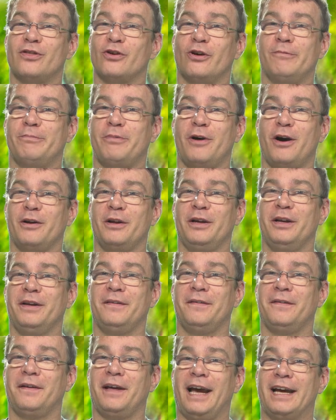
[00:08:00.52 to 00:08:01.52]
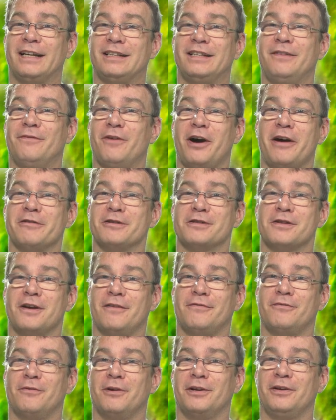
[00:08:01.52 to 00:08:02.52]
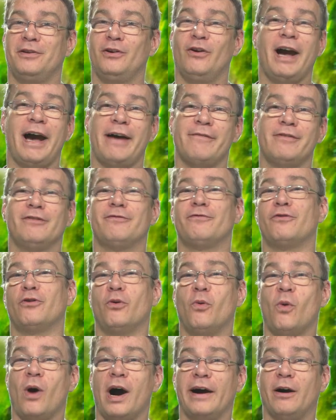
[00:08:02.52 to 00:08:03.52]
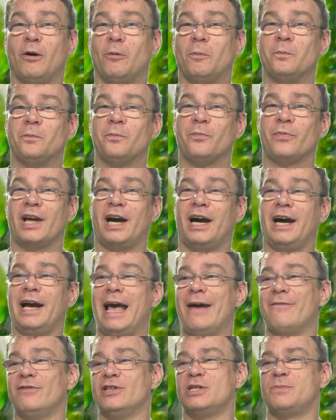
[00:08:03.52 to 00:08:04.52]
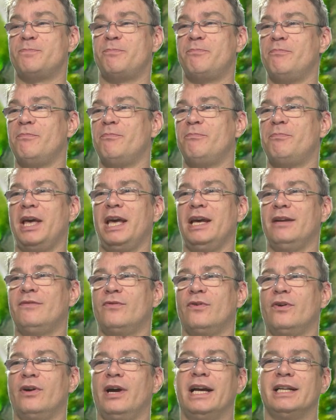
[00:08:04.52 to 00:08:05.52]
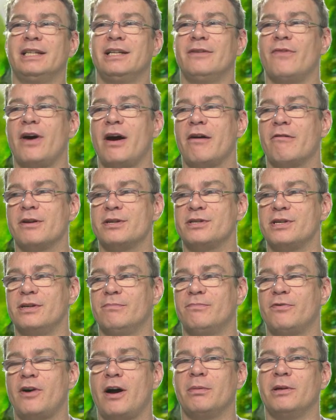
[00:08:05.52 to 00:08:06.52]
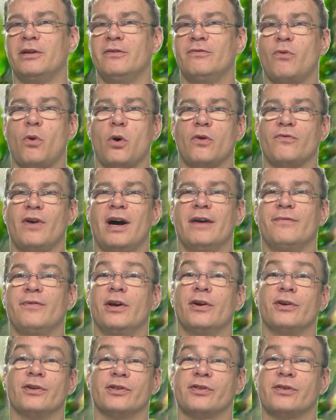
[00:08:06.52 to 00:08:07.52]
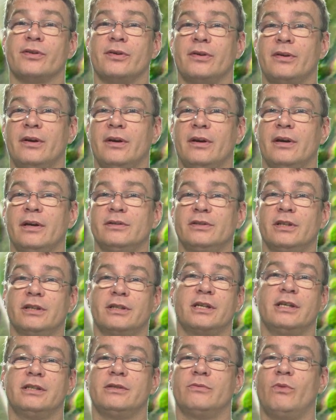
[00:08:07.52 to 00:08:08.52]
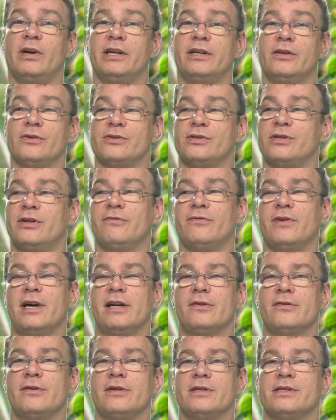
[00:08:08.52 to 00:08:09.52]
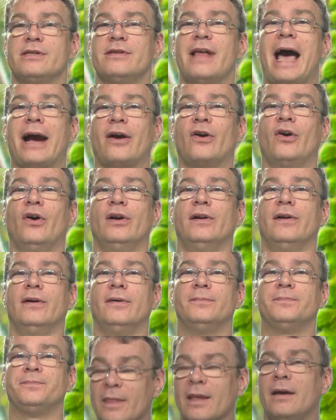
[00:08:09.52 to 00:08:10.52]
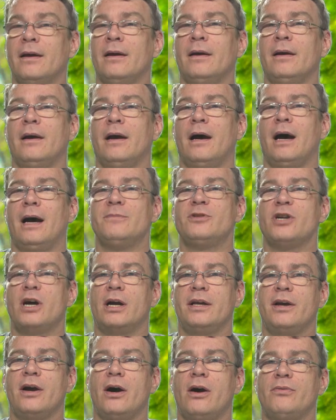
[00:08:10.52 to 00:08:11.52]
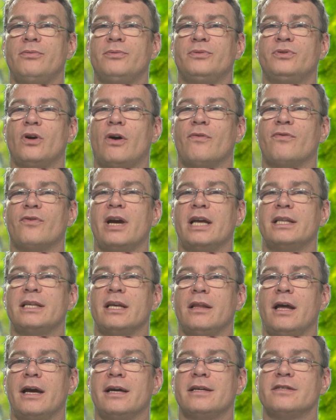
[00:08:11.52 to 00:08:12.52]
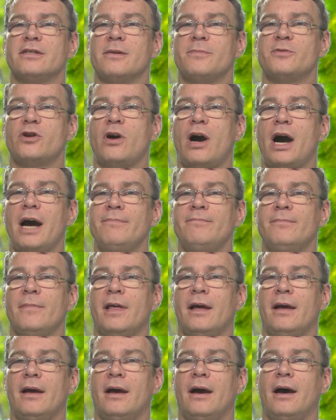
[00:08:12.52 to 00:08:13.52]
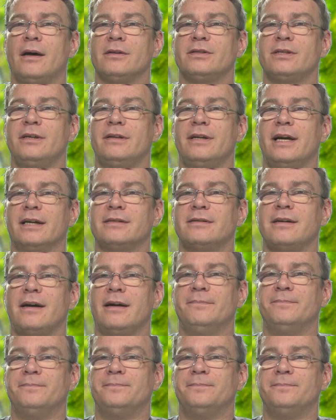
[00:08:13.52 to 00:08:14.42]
third-party antivirus software. You haven't for a while. I haven't paid for antivirus in probably 4 or 5 years, just because Windows Defender is that good. I'm Johnny O. Don't forget to like and subscribe. I'll see you next time.